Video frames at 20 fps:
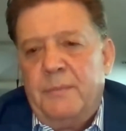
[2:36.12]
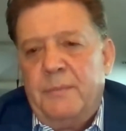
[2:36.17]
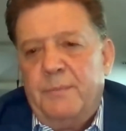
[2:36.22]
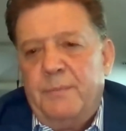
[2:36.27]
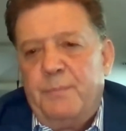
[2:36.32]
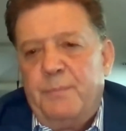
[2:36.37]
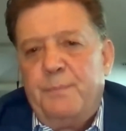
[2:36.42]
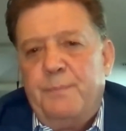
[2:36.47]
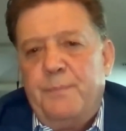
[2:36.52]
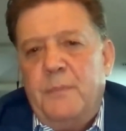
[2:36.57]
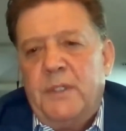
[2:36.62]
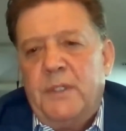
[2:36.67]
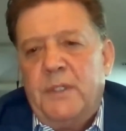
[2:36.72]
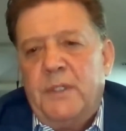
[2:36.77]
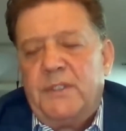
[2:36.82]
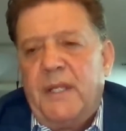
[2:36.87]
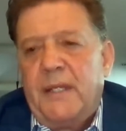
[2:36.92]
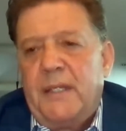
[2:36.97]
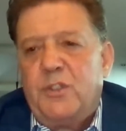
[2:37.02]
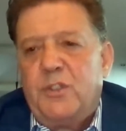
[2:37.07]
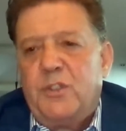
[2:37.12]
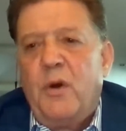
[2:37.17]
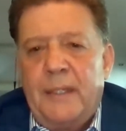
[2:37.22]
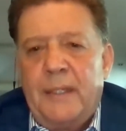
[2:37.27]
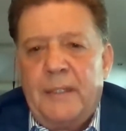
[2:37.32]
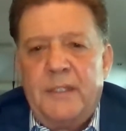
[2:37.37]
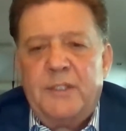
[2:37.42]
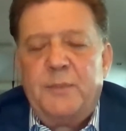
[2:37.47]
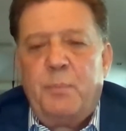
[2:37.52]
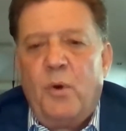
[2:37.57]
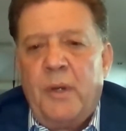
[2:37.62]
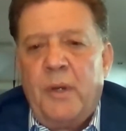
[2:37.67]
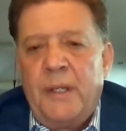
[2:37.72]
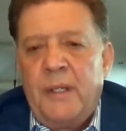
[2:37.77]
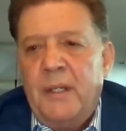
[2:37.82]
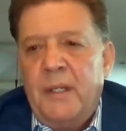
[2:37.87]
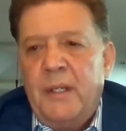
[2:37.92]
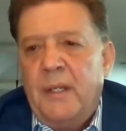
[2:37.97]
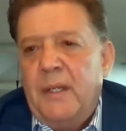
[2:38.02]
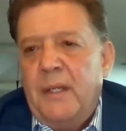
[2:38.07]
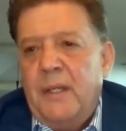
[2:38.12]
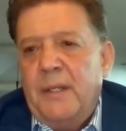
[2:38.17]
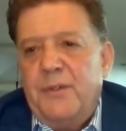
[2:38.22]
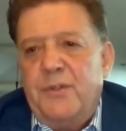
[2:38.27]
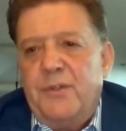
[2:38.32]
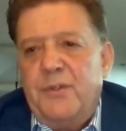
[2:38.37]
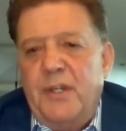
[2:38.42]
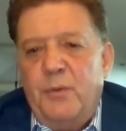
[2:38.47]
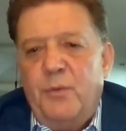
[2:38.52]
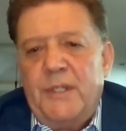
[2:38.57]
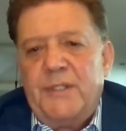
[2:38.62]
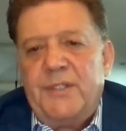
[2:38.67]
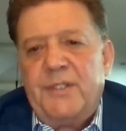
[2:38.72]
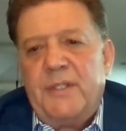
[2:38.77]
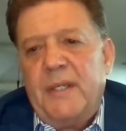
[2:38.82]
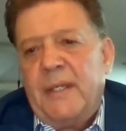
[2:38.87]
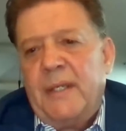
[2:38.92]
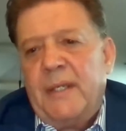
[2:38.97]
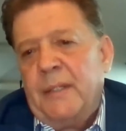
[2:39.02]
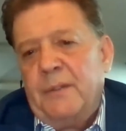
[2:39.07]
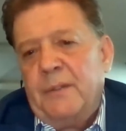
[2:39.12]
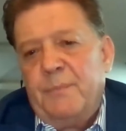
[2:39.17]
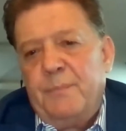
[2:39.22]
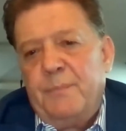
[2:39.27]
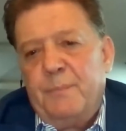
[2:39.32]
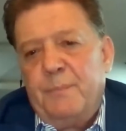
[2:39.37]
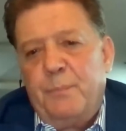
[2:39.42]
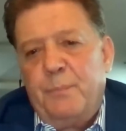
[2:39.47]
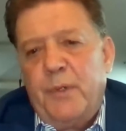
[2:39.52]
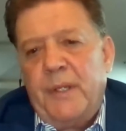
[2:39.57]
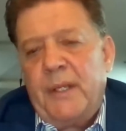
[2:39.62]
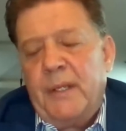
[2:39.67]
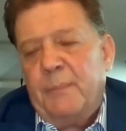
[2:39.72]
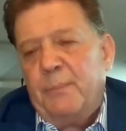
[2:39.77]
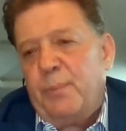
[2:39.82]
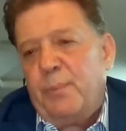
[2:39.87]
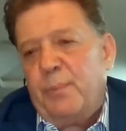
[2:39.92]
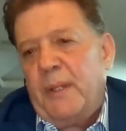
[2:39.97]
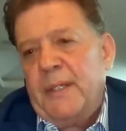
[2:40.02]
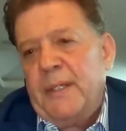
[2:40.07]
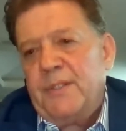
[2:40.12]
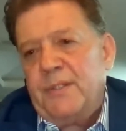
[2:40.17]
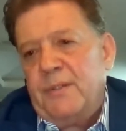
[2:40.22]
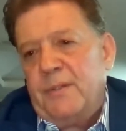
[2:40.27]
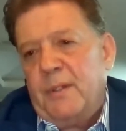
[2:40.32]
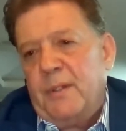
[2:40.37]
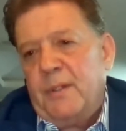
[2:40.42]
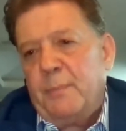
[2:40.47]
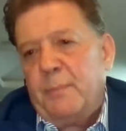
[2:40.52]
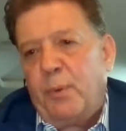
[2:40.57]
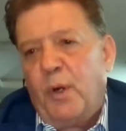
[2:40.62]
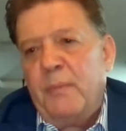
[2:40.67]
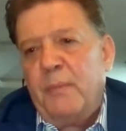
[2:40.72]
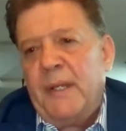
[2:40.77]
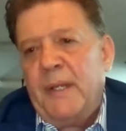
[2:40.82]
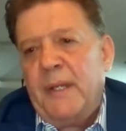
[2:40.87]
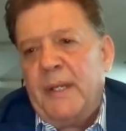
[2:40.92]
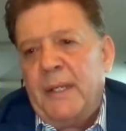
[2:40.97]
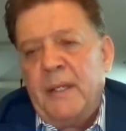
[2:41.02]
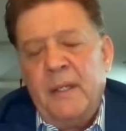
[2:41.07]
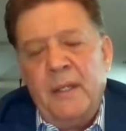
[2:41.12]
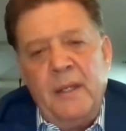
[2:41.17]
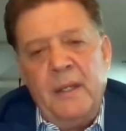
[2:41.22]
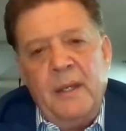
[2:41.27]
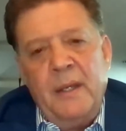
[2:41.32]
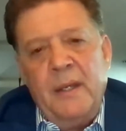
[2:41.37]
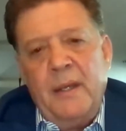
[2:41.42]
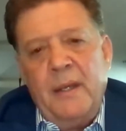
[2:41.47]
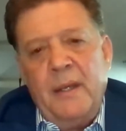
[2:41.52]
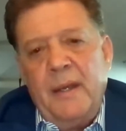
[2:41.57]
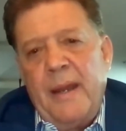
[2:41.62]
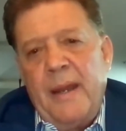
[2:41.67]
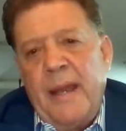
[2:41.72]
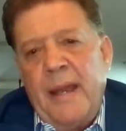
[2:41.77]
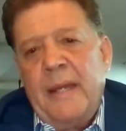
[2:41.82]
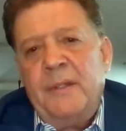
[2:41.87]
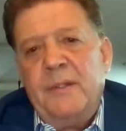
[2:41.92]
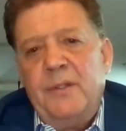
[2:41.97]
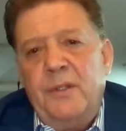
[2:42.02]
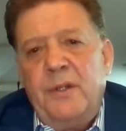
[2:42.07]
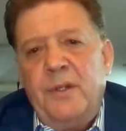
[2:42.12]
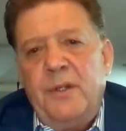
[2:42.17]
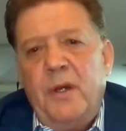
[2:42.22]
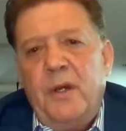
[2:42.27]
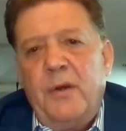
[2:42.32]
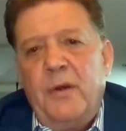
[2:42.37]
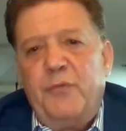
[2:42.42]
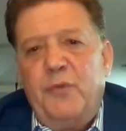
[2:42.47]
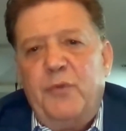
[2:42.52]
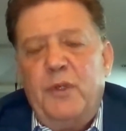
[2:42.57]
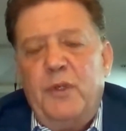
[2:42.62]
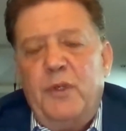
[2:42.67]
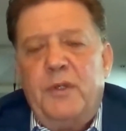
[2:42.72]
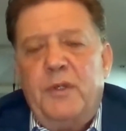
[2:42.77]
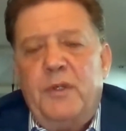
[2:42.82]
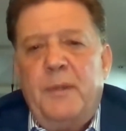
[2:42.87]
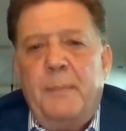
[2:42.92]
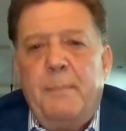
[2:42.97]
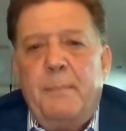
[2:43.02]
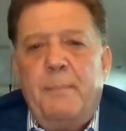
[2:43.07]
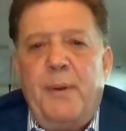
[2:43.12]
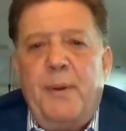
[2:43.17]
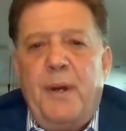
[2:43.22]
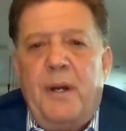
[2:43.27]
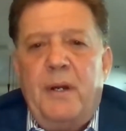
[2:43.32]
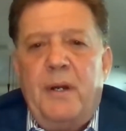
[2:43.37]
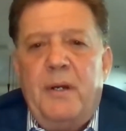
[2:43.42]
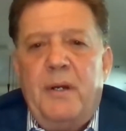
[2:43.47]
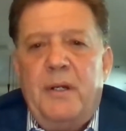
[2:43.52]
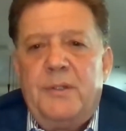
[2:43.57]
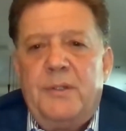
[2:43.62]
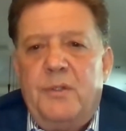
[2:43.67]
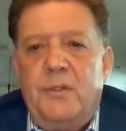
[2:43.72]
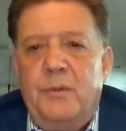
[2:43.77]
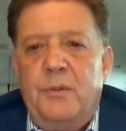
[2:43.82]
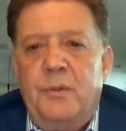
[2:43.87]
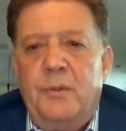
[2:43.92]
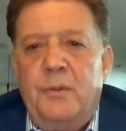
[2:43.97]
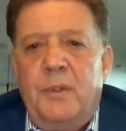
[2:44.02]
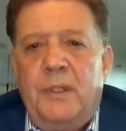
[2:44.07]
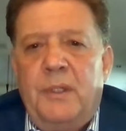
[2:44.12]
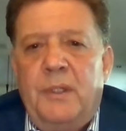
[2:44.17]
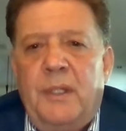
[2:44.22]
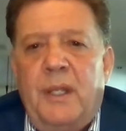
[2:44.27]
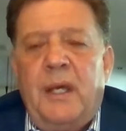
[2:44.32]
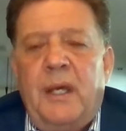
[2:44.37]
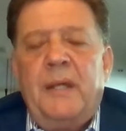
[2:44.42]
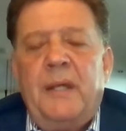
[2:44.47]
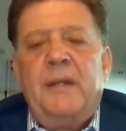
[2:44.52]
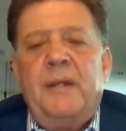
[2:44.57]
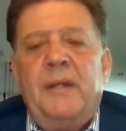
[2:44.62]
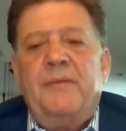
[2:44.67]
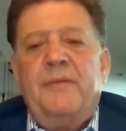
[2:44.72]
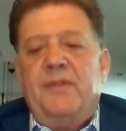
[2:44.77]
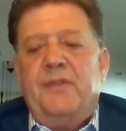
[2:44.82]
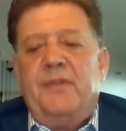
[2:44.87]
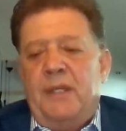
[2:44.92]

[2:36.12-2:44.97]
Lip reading: looks like it's growing at this point, de-risking it, putting in place the permitting. And, if you compare it to a lot of the,